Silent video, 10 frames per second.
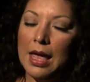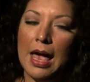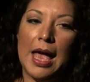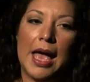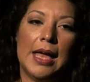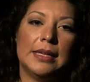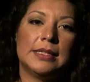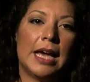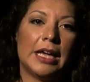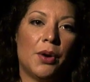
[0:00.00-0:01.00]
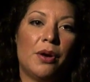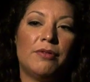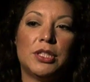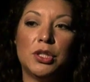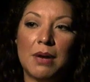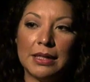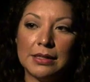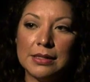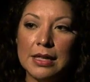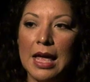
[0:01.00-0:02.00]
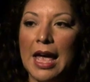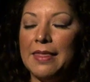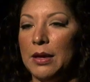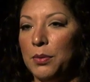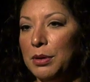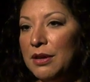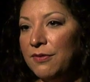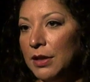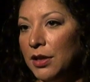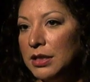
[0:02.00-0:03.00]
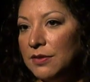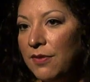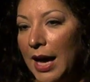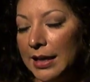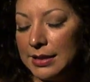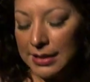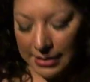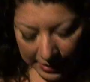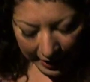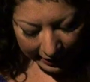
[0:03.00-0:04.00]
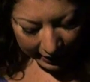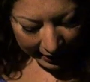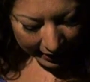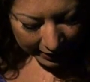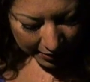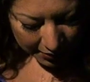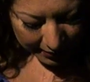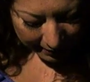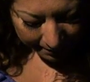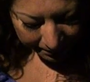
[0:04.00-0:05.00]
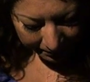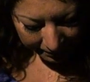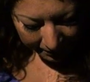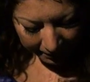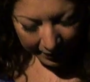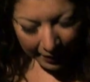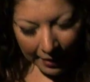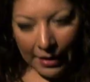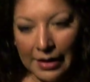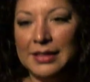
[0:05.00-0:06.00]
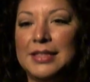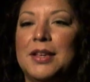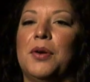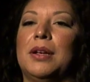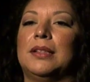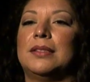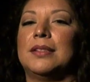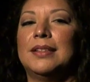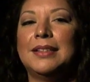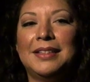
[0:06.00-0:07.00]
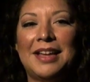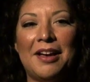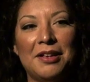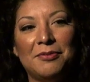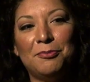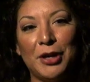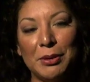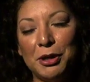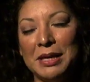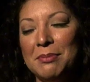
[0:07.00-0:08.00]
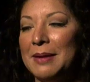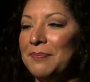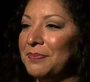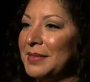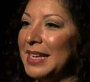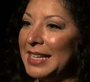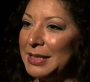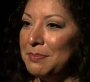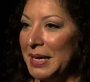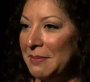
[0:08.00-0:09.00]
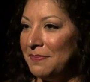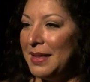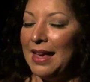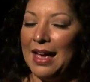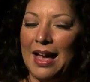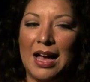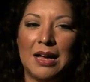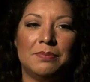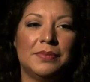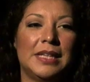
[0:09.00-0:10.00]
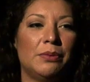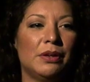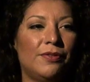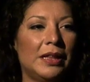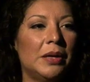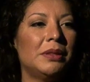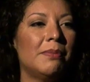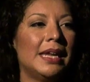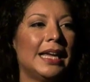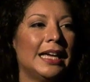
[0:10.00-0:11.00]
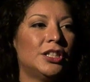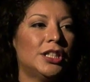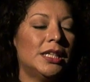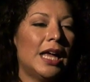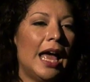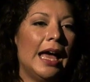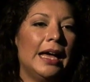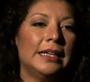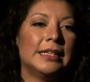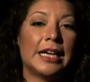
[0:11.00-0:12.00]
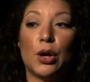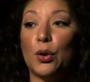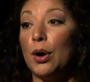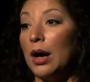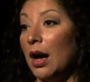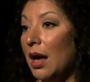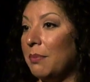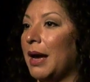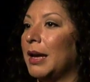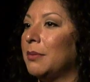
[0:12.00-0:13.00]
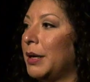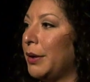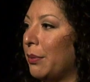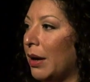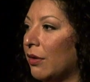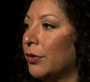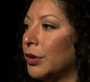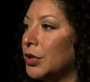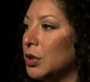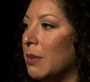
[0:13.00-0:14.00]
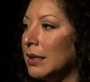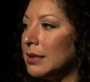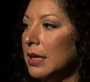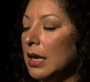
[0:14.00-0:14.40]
and I go every 2 months and they refill the device. It's like a can of tuna, so it's not very pretty, but it's me. They refill it with medication, and I go on my merry way for 2 months.